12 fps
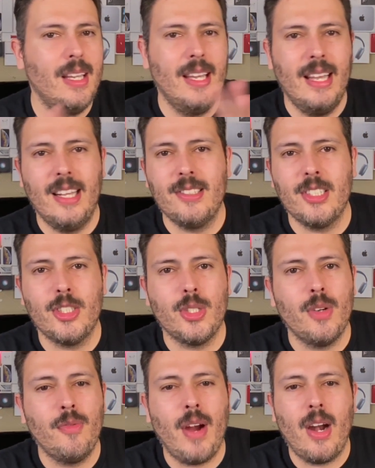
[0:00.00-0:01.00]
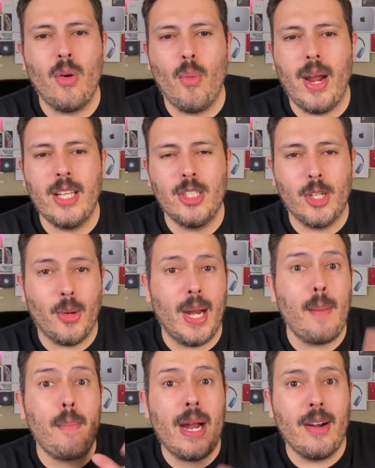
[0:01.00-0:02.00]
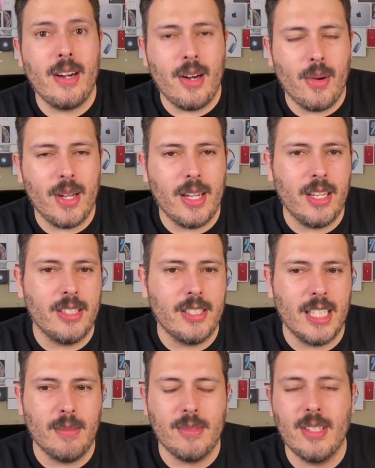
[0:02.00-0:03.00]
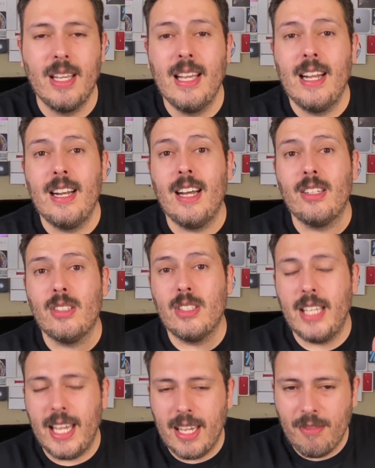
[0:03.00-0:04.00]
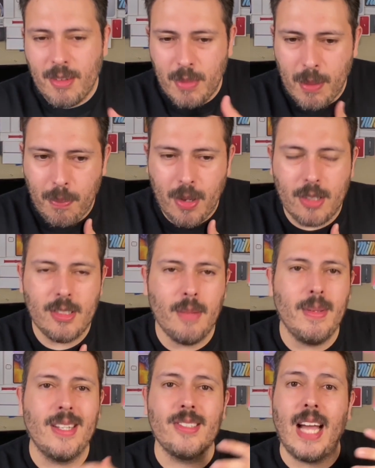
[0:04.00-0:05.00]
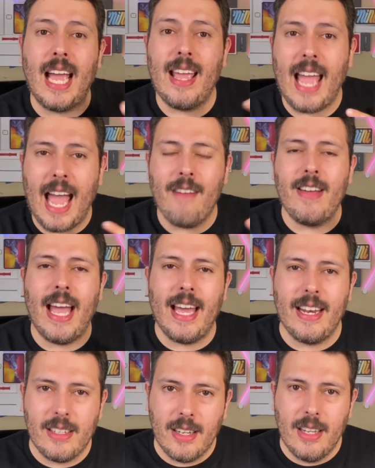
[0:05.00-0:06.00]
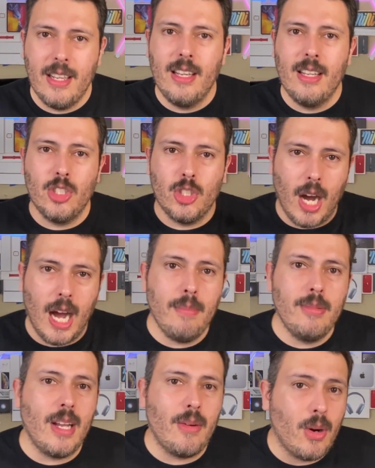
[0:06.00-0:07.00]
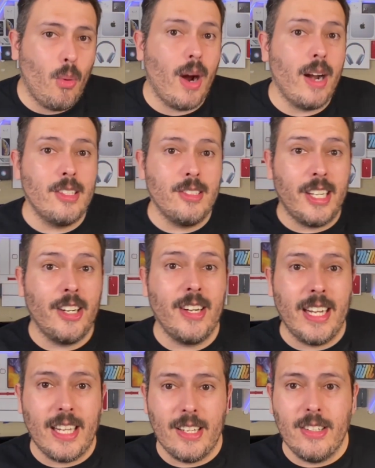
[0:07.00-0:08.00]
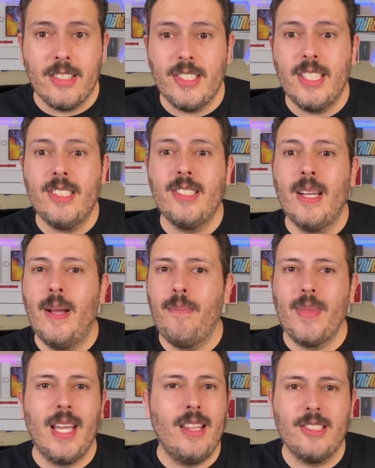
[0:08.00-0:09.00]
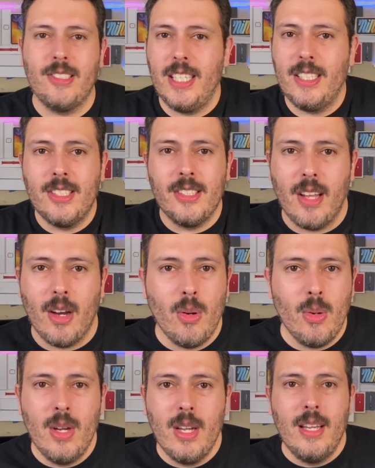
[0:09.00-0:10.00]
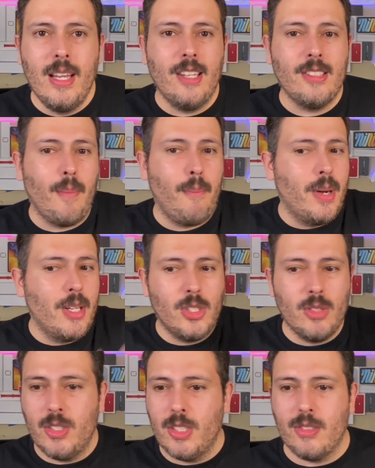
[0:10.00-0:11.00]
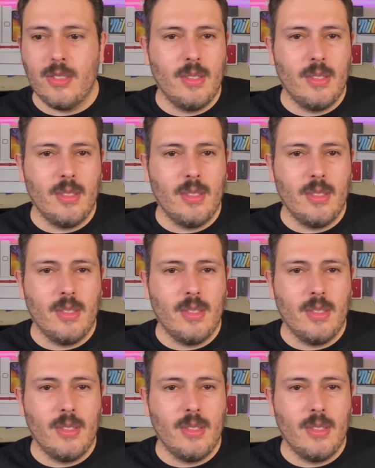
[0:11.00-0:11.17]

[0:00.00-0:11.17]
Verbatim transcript: is a surefire way to create paranoia in your teams. Now, take it from me personally, because I have had jobs that required security clearances, and this need to know is a bunch of just